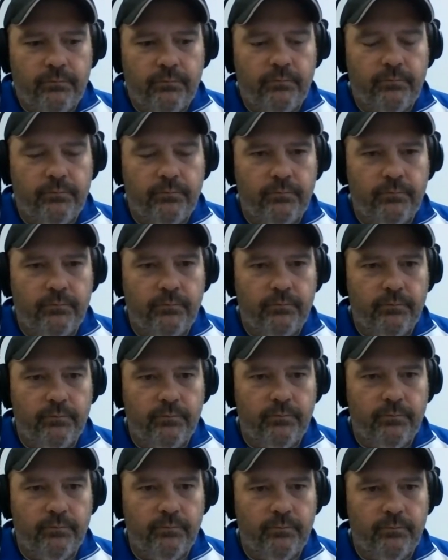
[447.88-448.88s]

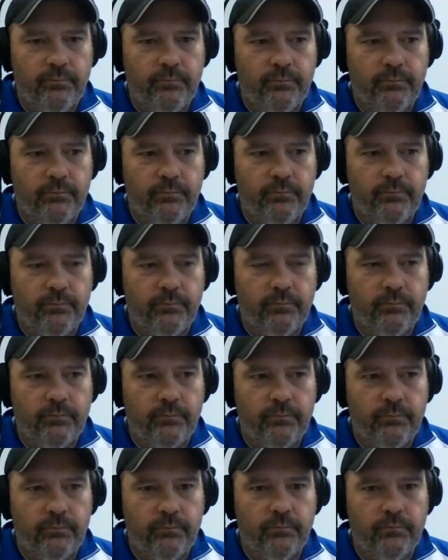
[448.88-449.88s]

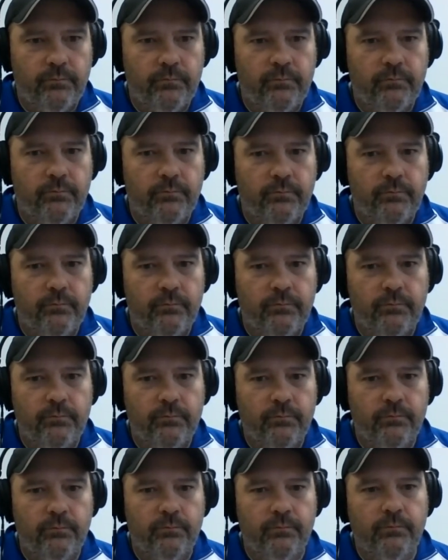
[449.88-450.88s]

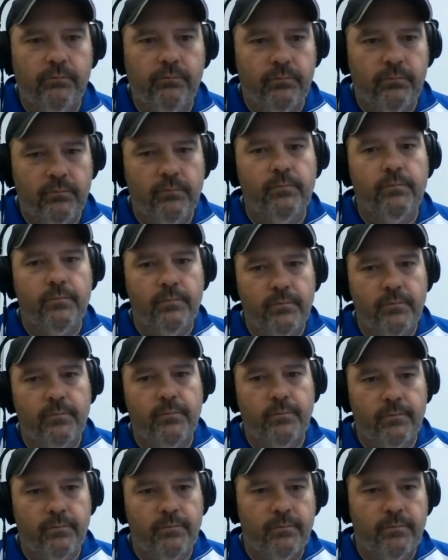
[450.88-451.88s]

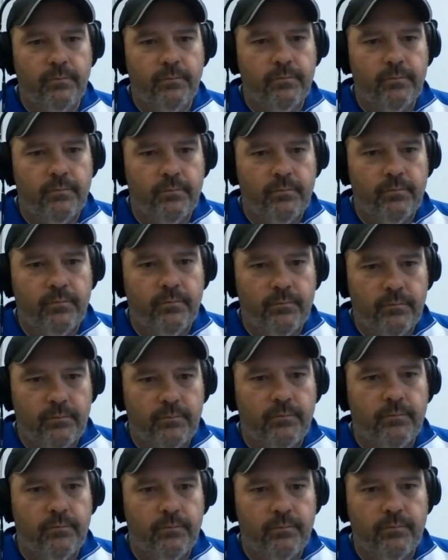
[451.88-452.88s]

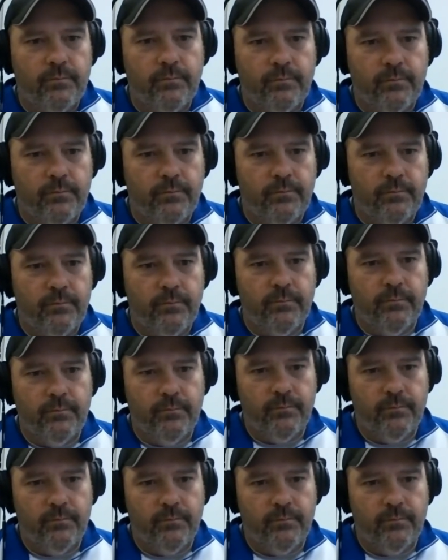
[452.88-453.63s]
No words are spoken by the person on screen.